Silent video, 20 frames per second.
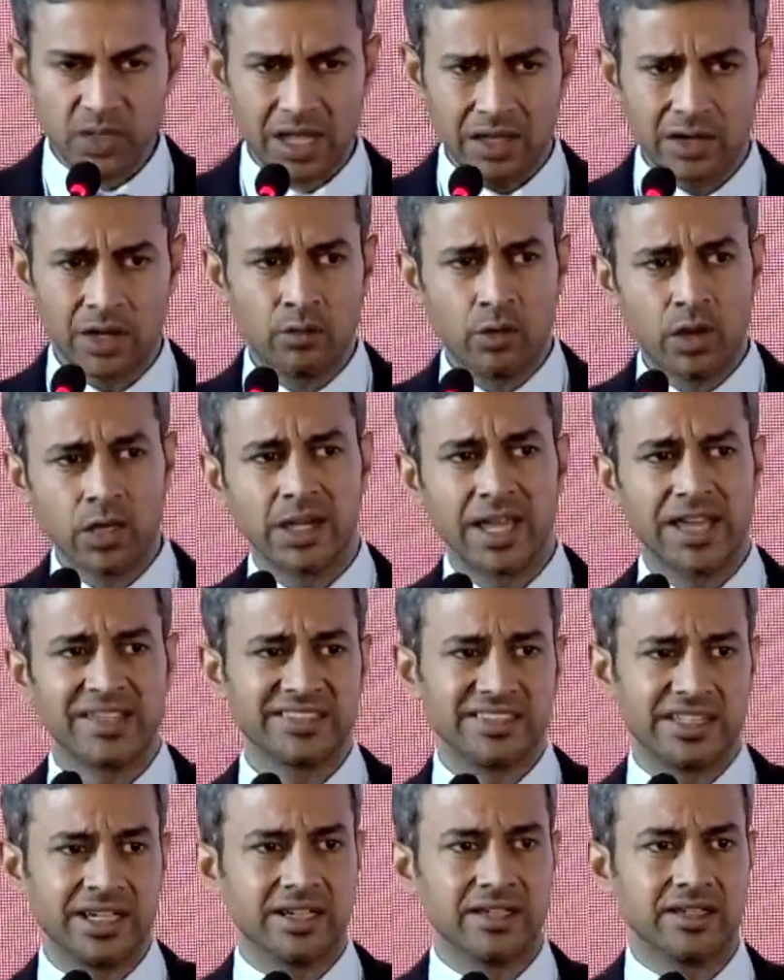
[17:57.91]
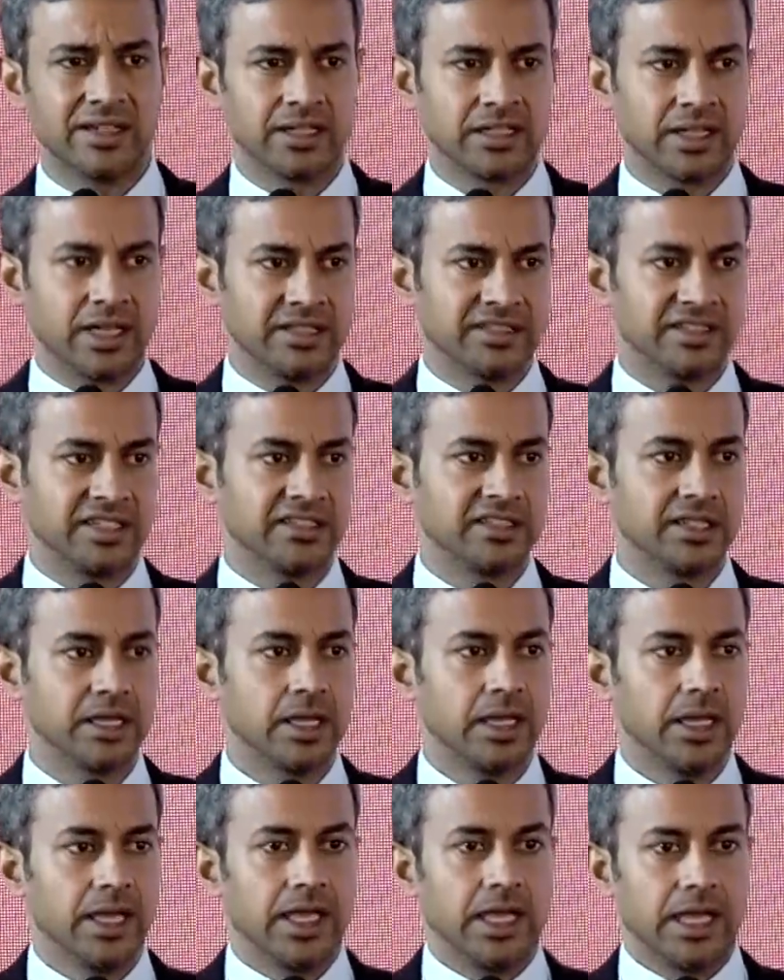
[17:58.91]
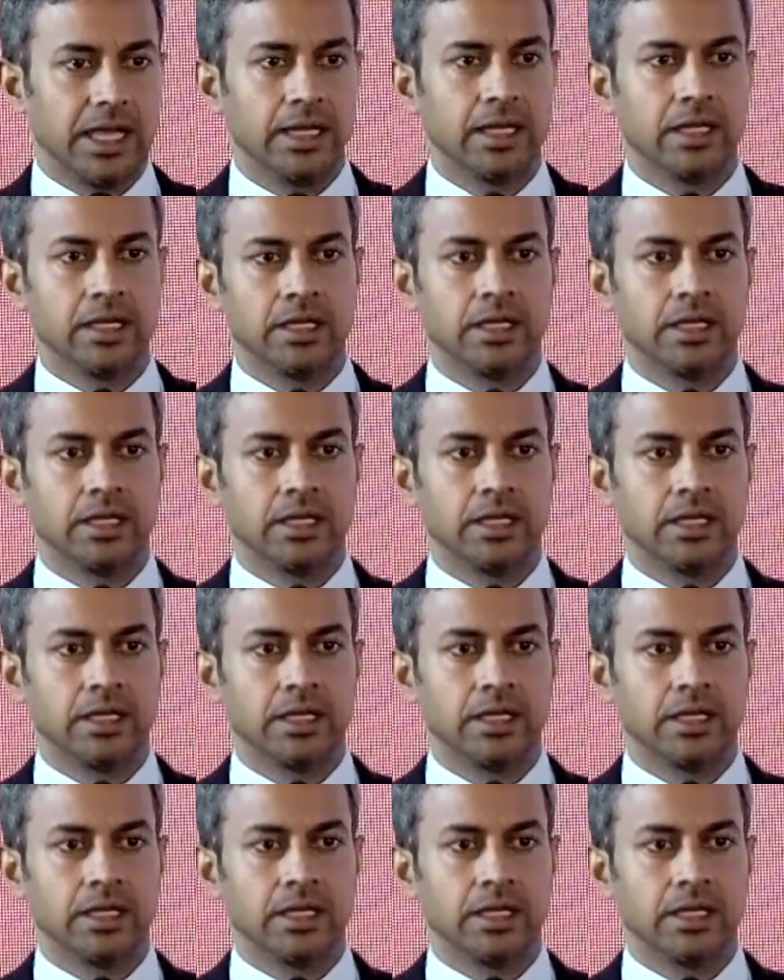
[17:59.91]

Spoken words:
Now, what does is, in a